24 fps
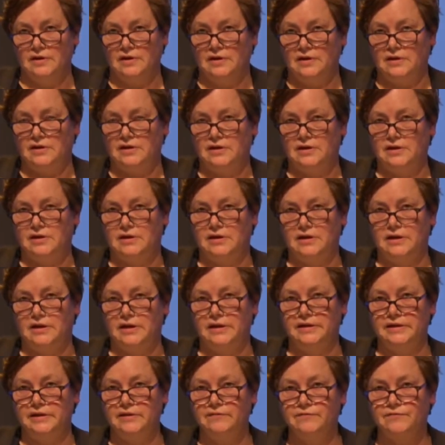uh,
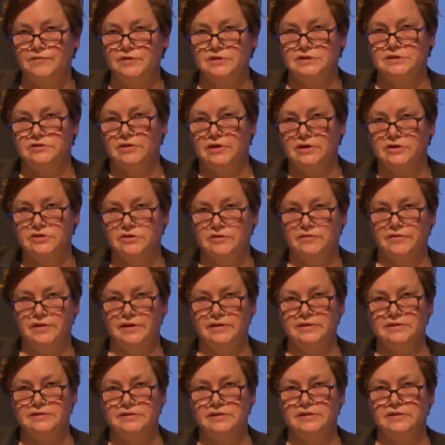an infrastructure that
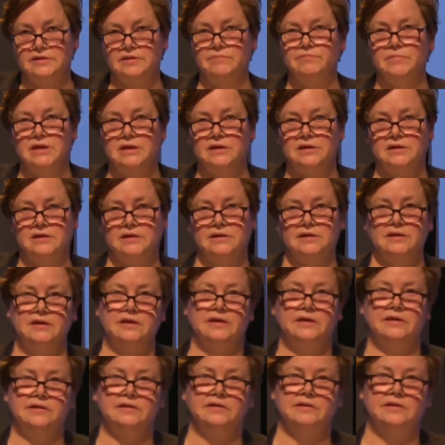is in the making
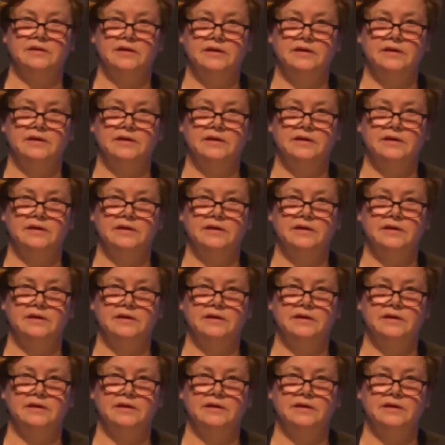in,